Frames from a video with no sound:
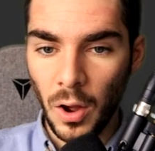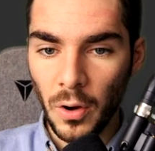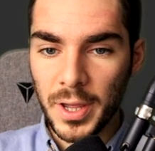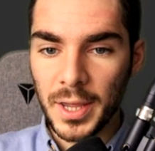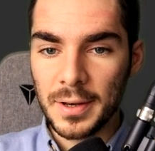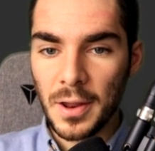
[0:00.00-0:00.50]

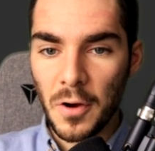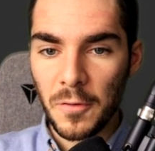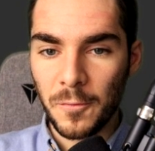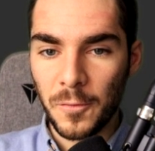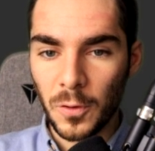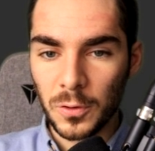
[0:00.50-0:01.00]
Okay, now
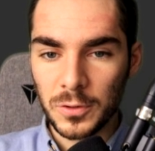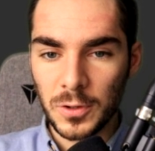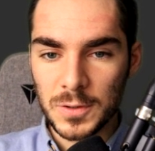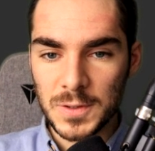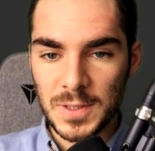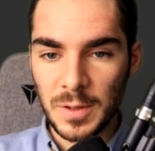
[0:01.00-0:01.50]
for the
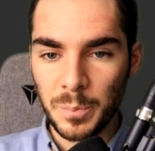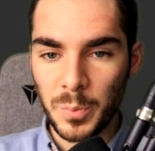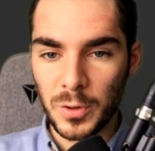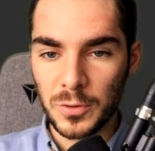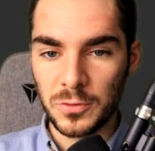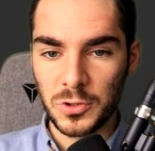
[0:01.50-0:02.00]

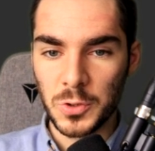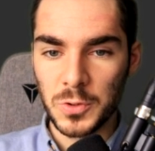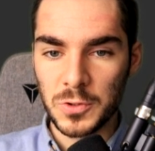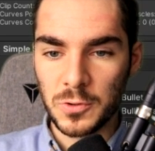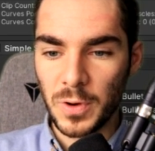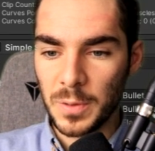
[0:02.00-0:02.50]
simple shoot
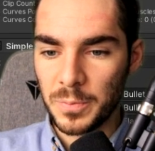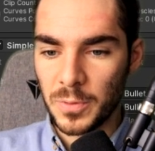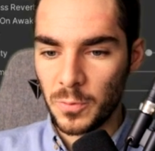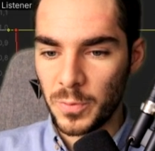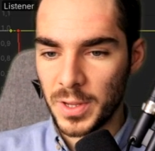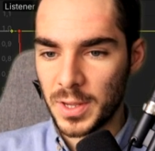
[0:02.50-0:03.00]
script,
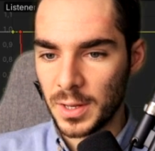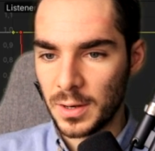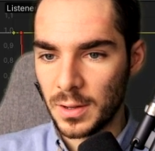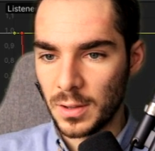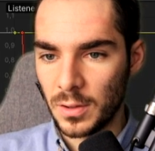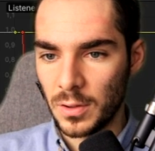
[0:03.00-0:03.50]
we can
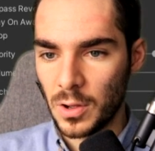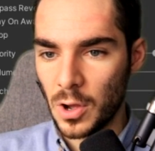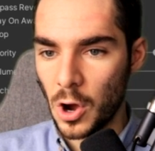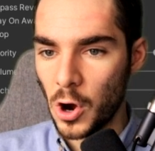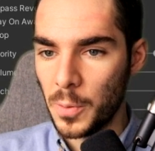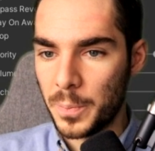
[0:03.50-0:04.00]

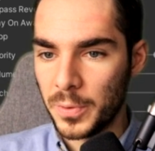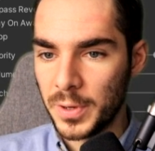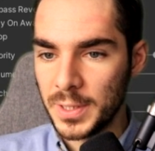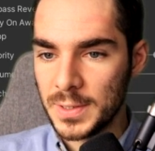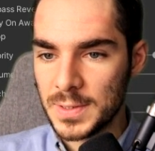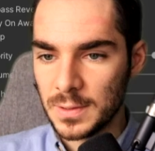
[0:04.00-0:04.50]
open
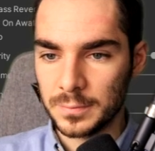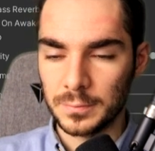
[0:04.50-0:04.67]
it.